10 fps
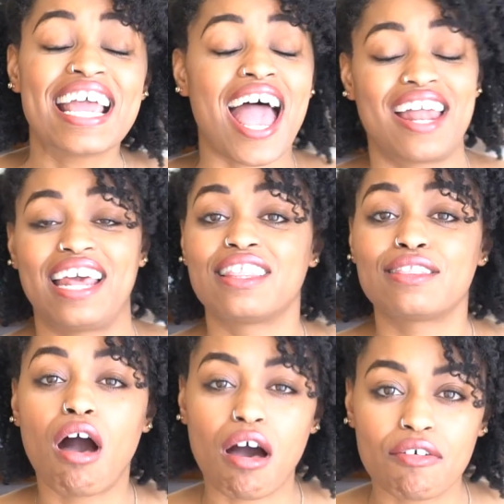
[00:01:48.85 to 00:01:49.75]
And I
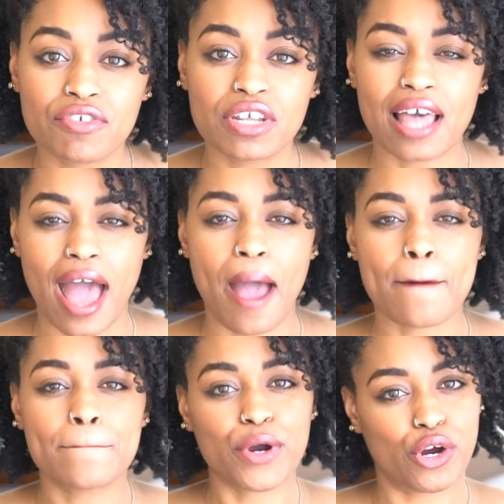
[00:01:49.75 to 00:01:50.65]
loved
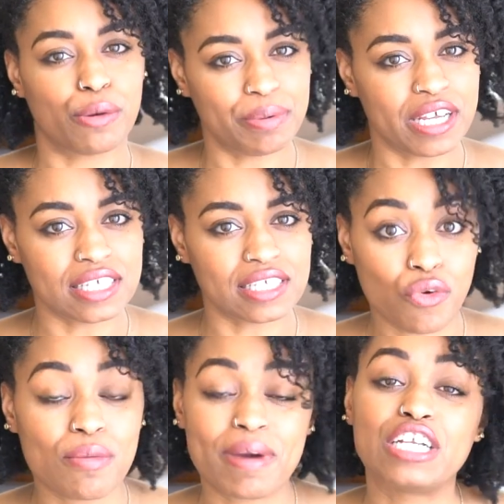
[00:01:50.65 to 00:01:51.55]
that purpose
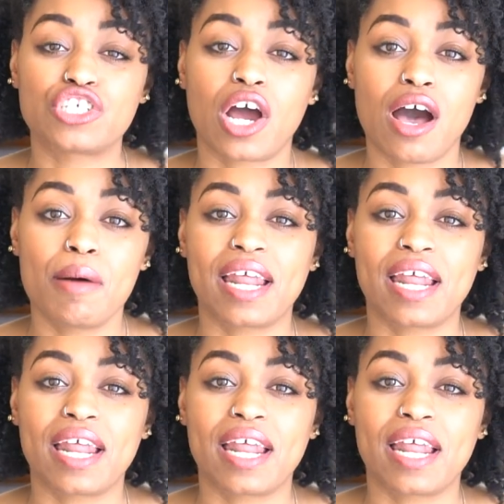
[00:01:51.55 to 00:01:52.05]
for my job.